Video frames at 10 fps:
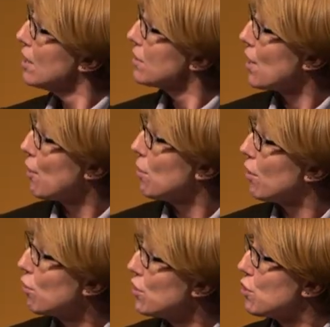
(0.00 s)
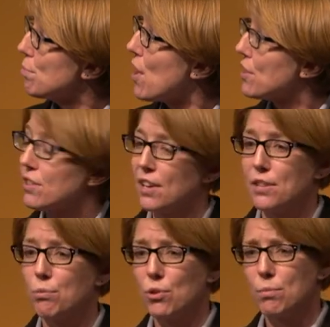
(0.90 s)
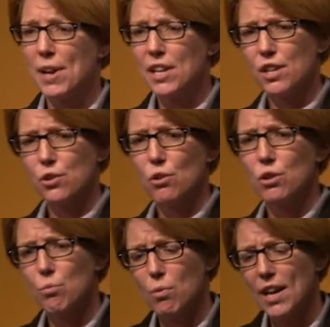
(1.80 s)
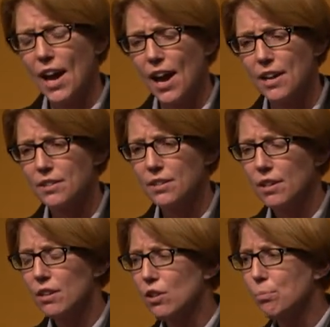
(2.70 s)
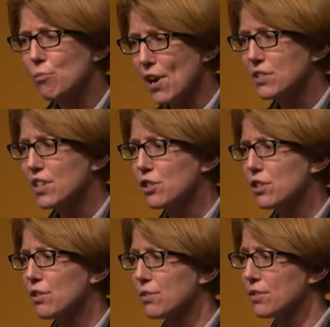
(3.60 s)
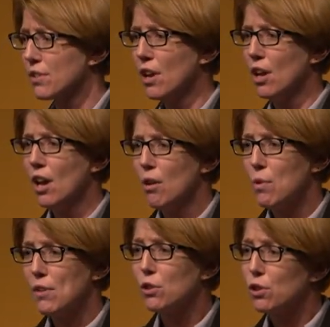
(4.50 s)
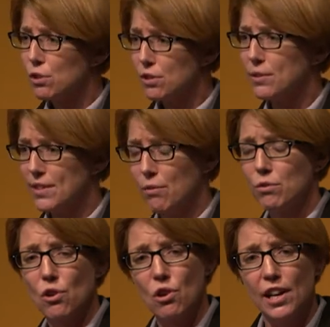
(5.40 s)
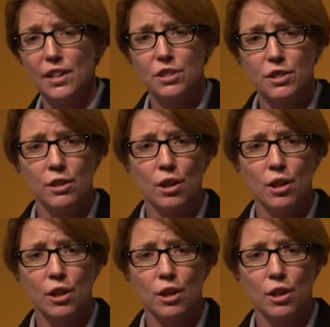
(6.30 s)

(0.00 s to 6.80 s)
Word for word: So a crucial part of this was making sure that we had the practitioners with good sound knowledge,